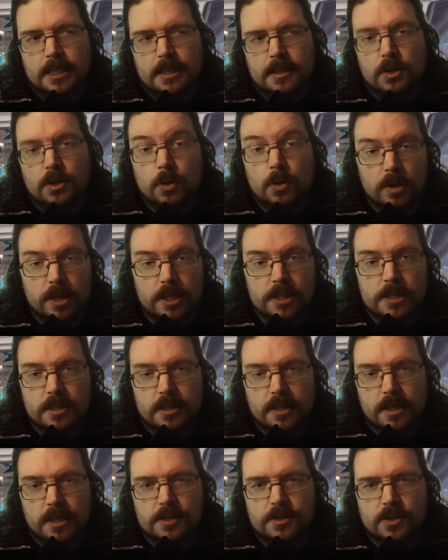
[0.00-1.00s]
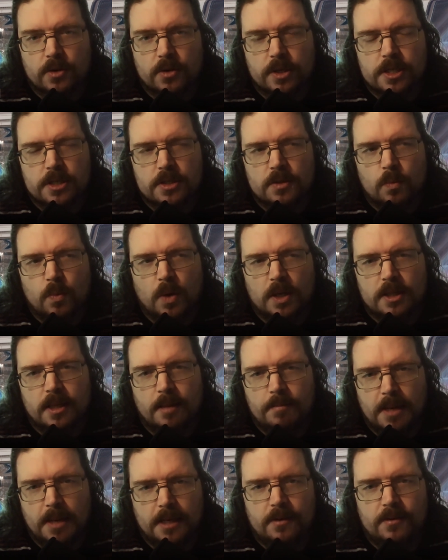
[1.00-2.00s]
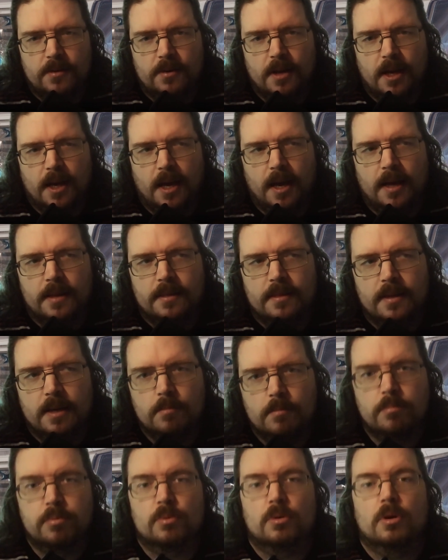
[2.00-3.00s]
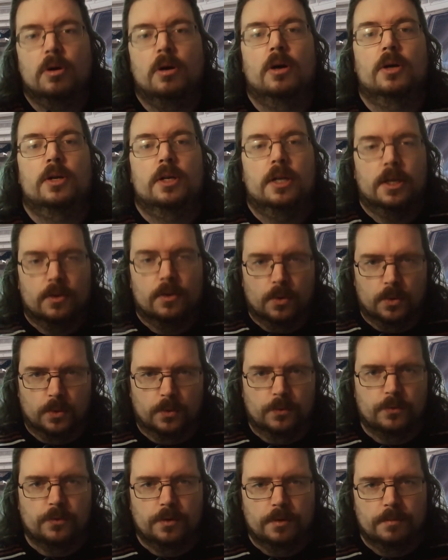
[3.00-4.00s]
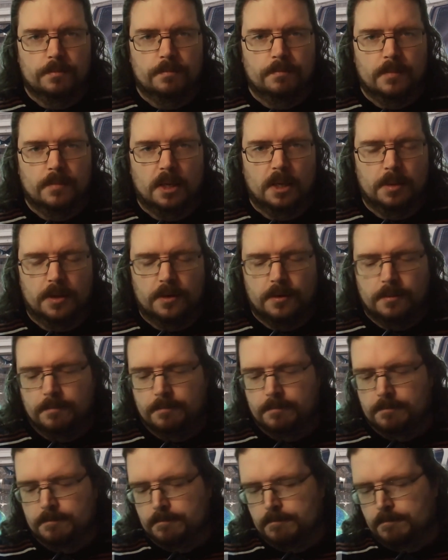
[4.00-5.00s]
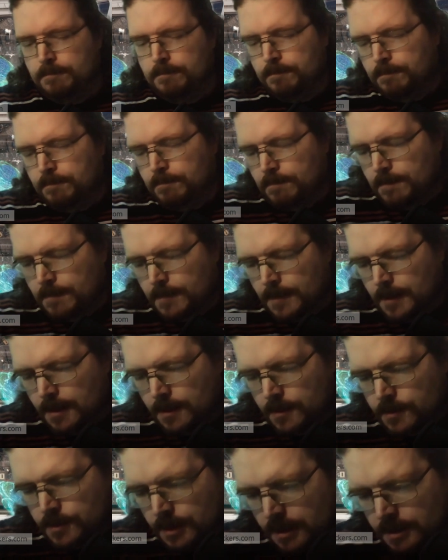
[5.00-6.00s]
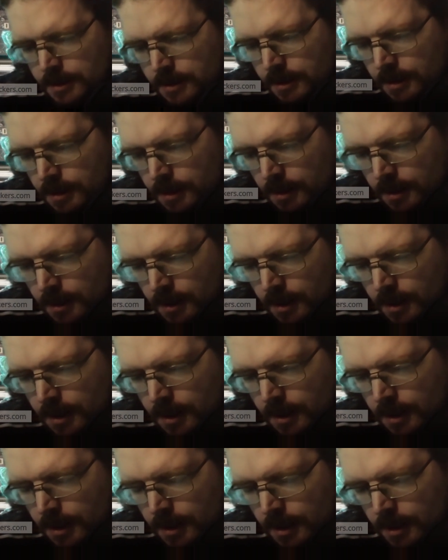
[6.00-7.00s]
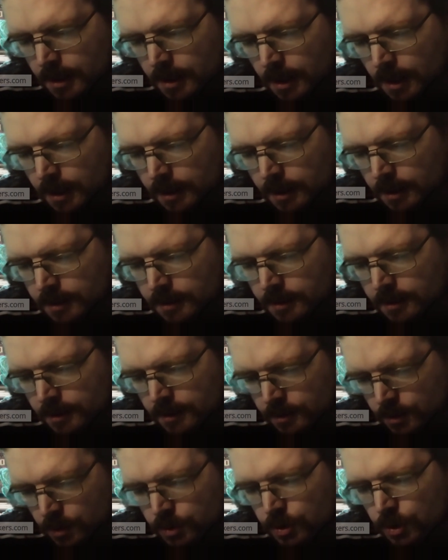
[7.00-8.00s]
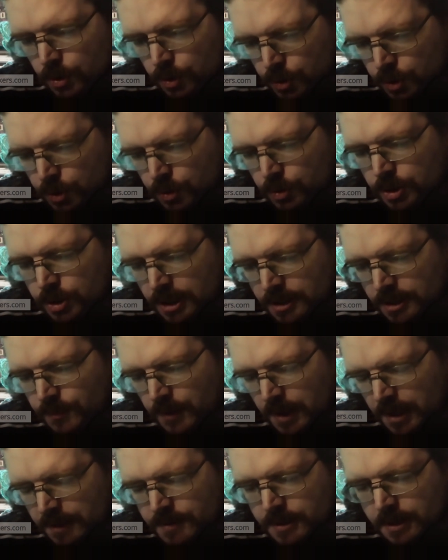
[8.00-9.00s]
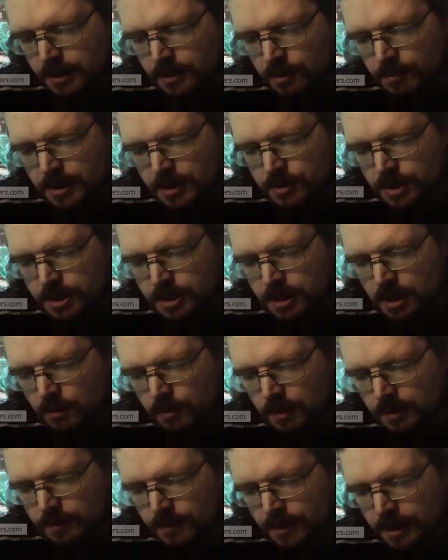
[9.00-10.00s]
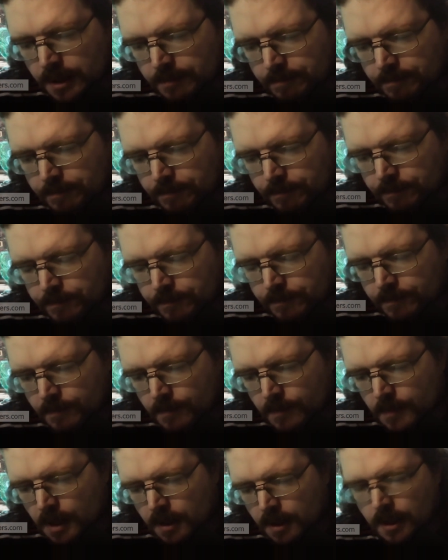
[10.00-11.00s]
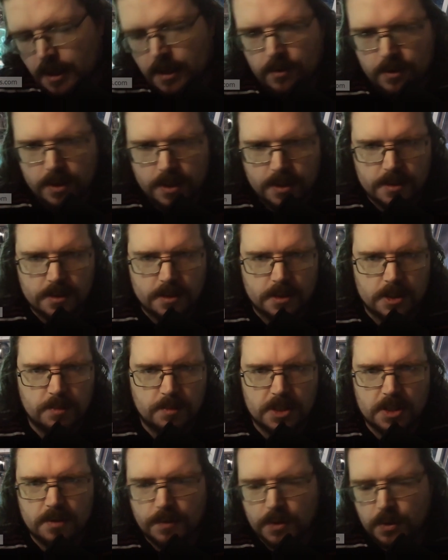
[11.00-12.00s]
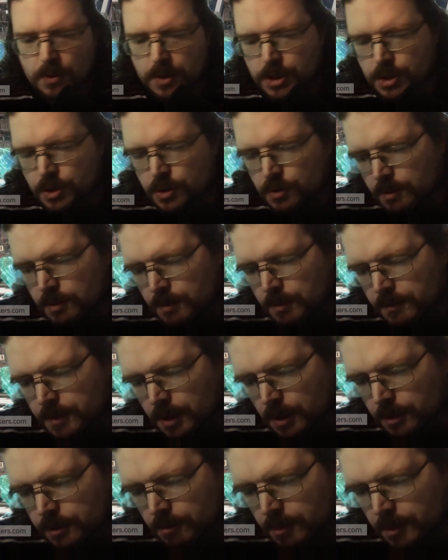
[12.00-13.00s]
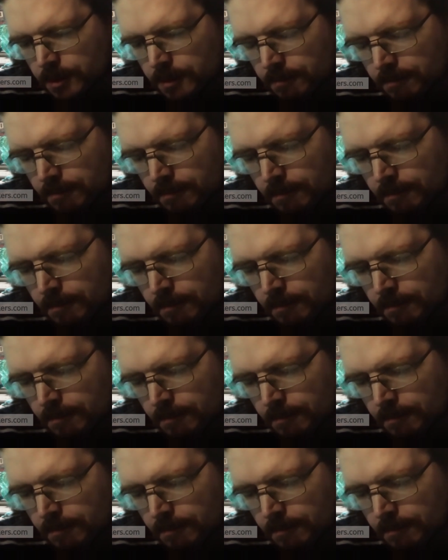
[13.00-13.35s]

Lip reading: the ORS and the SRS and what they meant, and then broadening those a bit. So that's I got those other 2. So that's 5 psychometrics now. We've areas and specific questions we've talked about.